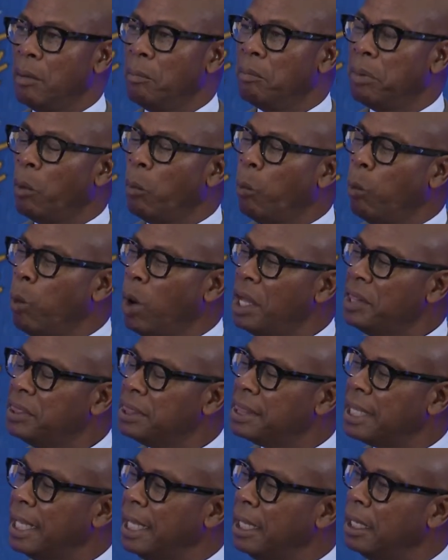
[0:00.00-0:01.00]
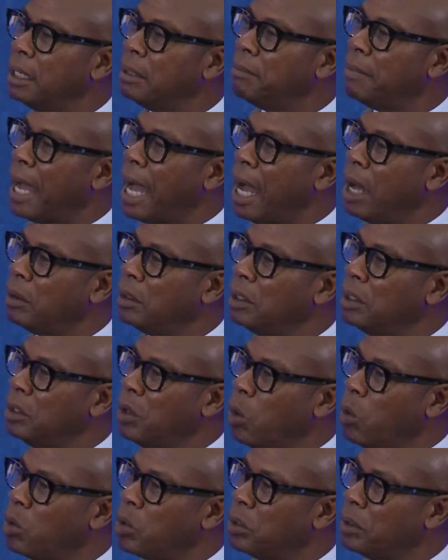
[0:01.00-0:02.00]
But one thing about
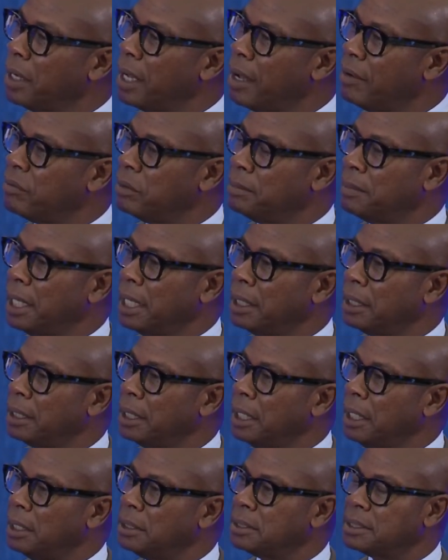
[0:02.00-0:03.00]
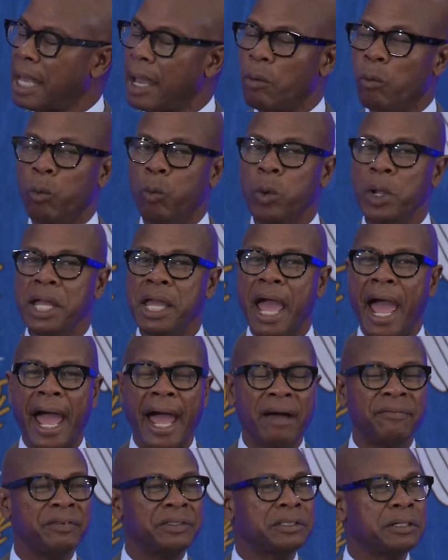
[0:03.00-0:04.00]
local government is that we
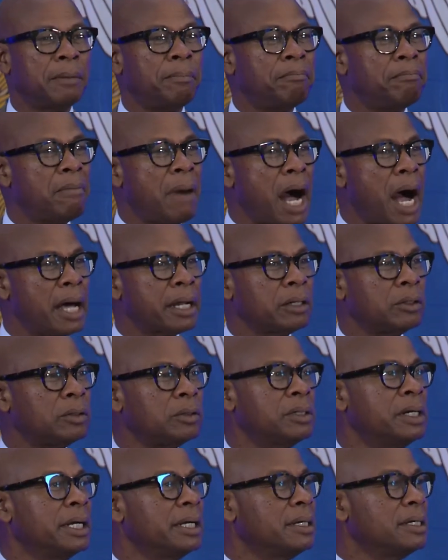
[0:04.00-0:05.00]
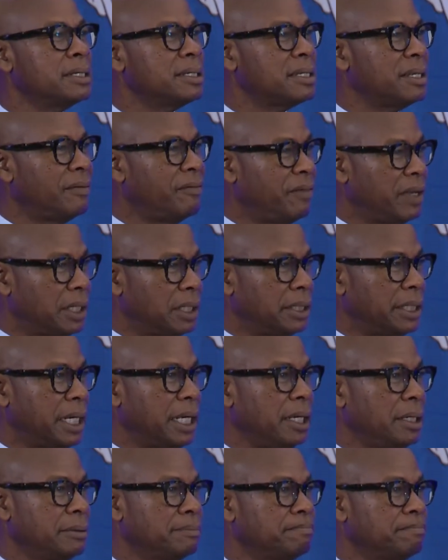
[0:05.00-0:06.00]
have to model civility.